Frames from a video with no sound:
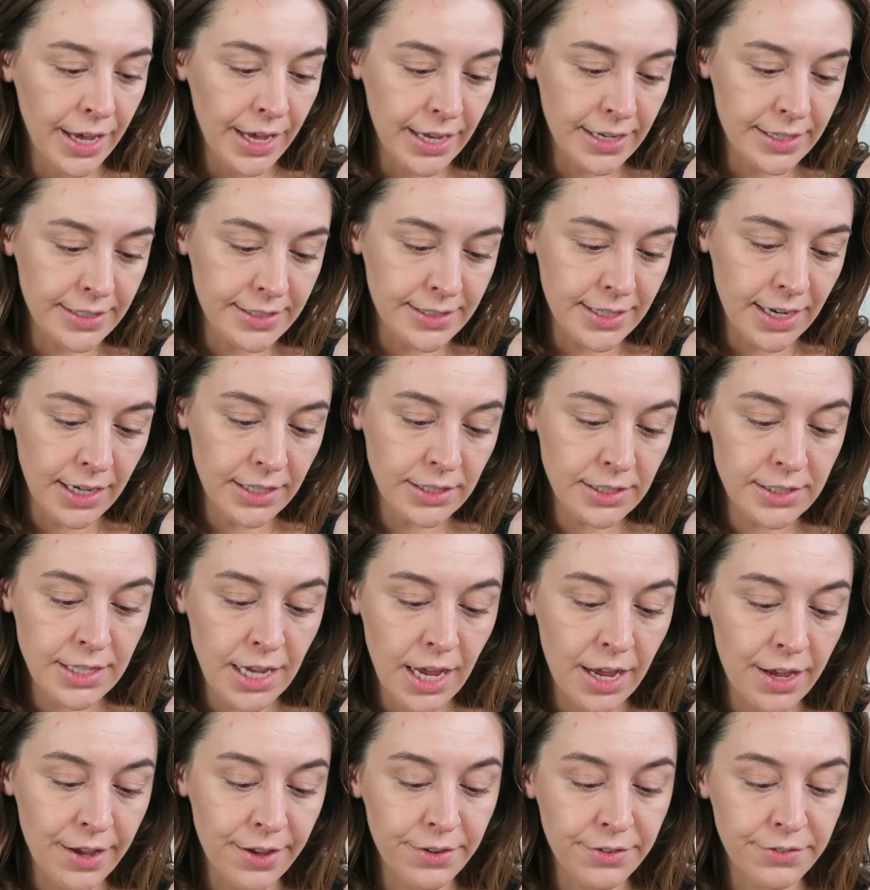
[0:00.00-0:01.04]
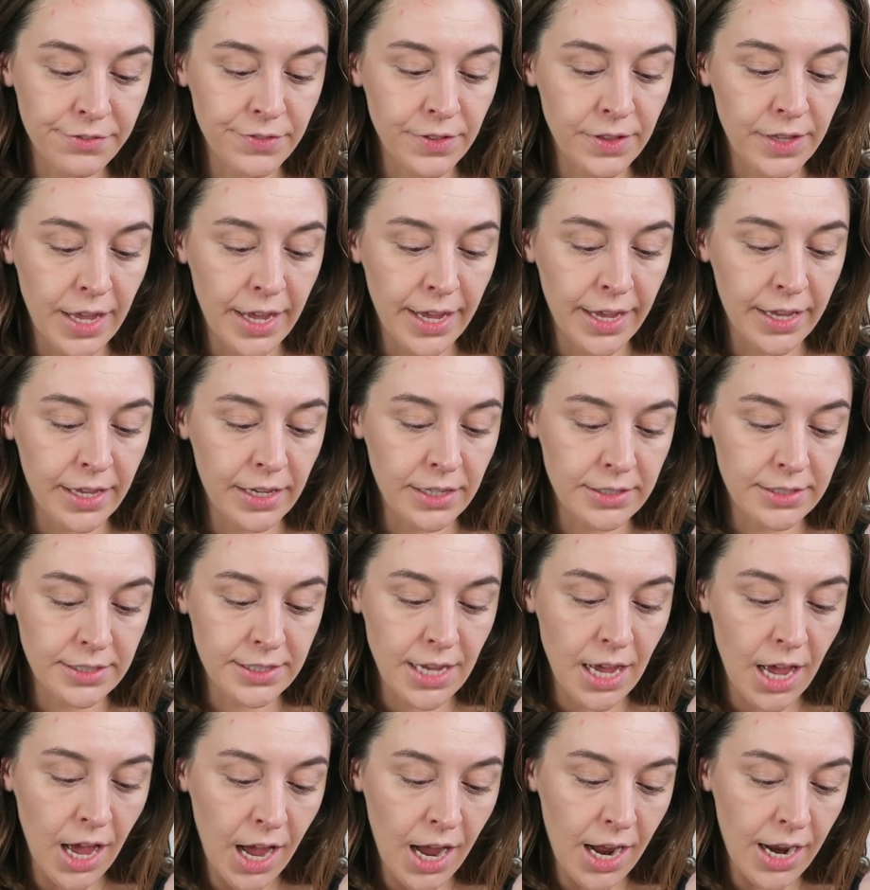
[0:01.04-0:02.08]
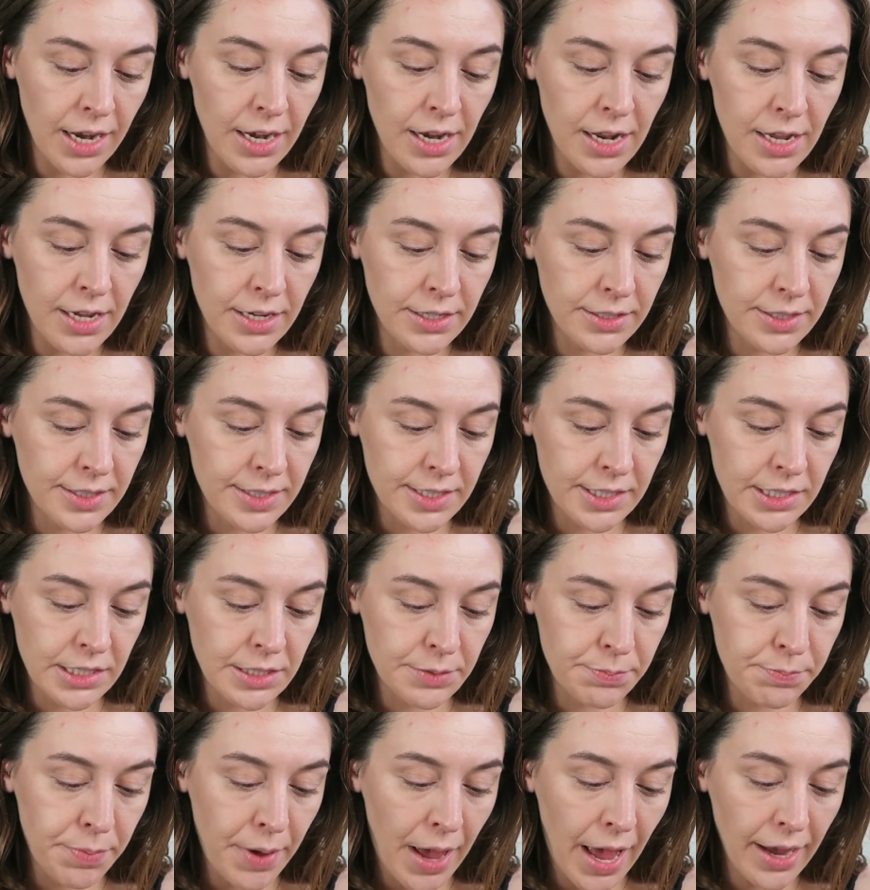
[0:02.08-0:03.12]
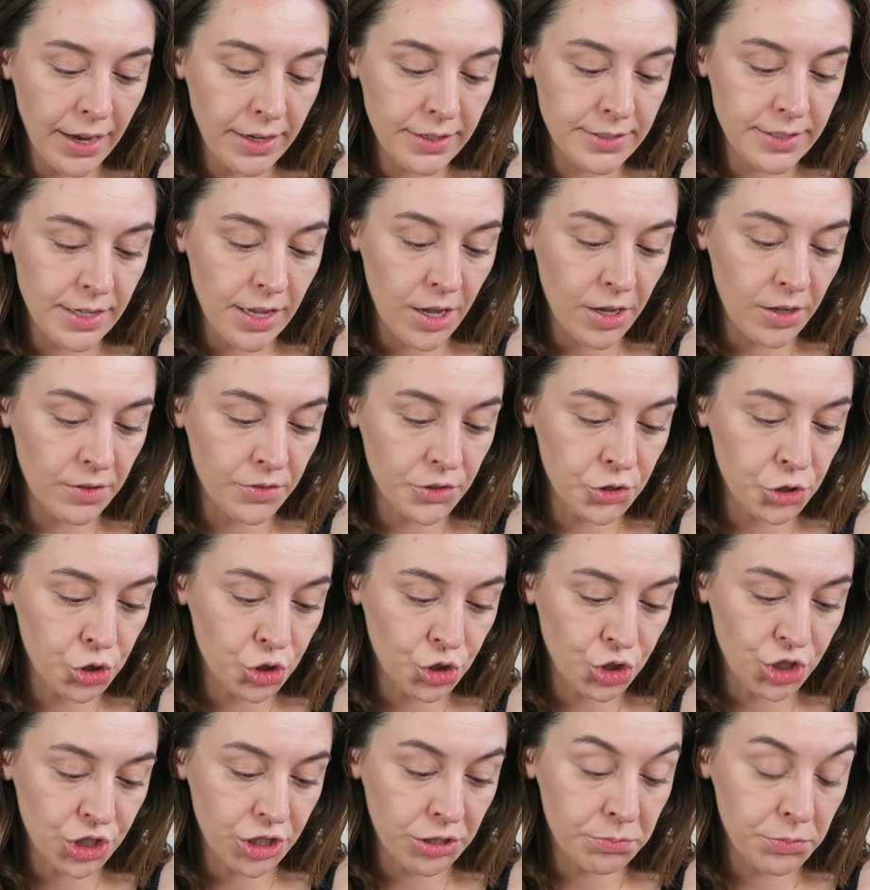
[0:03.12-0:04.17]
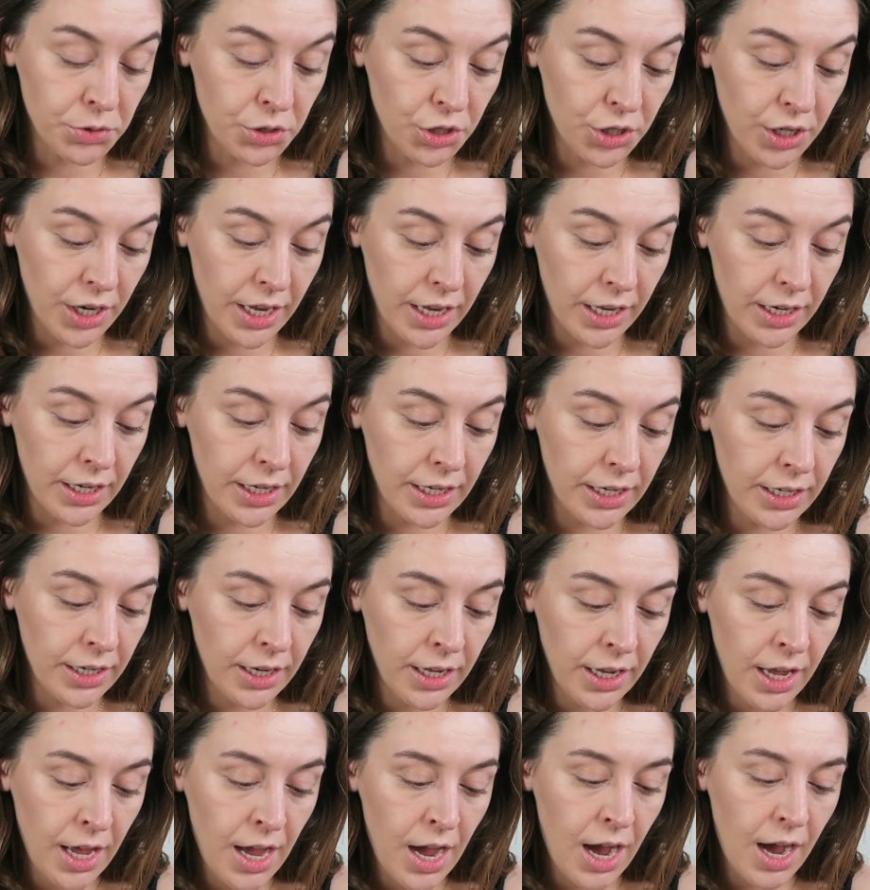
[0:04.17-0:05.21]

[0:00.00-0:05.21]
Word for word: It does have like tiny specks of shimmer in it.